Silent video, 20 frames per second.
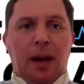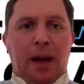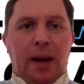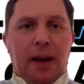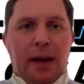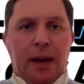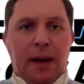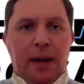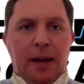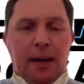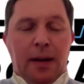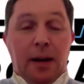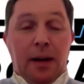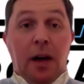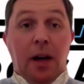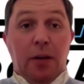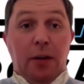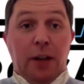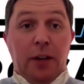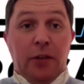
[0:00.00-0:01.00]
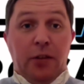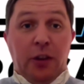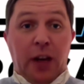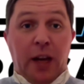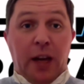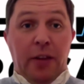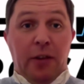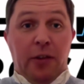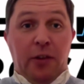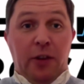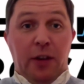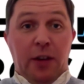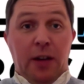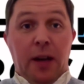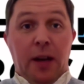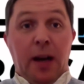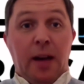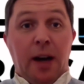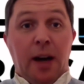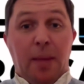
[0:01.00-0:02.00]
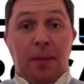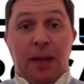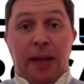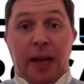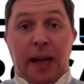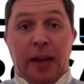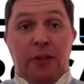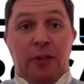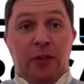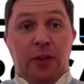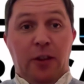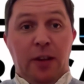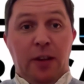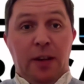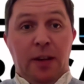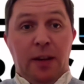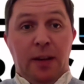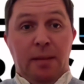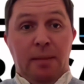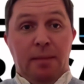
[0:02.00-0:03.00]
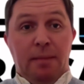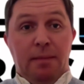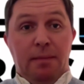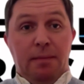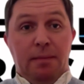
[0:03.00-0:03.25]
higher education accommodation,